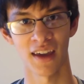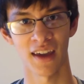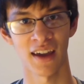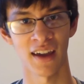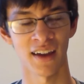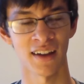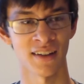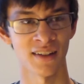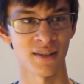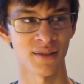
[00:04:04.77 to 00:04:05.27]

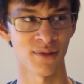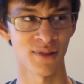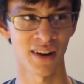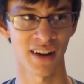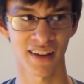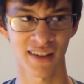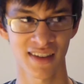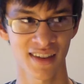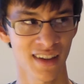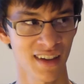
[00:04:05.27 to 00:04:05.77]
And what
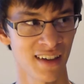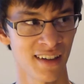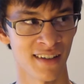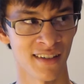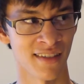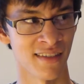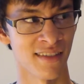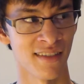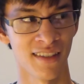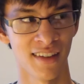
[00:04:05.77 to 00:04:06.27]
I see
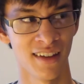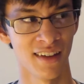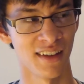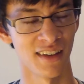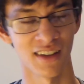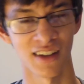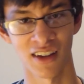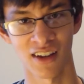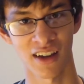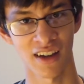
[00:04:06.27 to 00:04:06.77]
in,
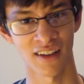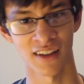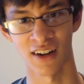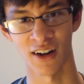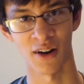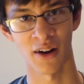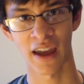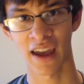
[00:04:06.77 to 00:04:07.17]
you know,